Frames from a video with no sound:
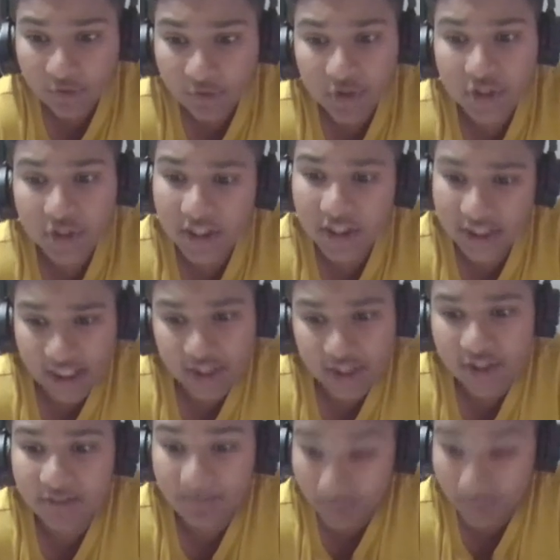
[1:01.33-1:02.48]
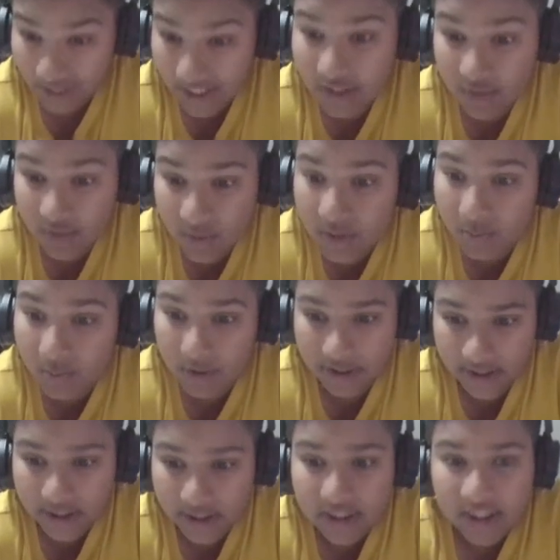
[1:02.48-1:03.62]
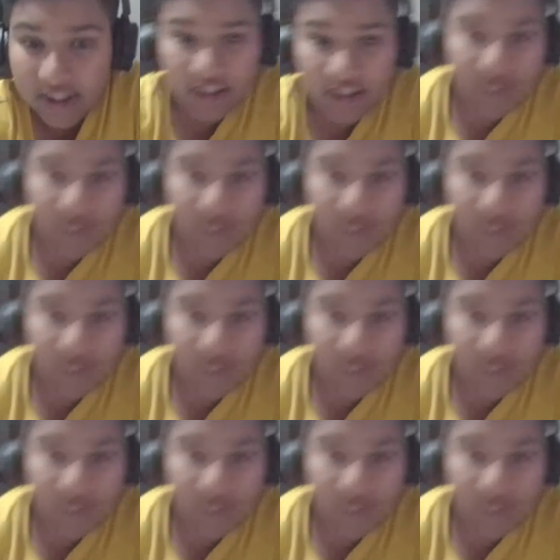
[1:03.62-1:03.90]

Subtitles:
Unfortunately, it's actually black who is winning.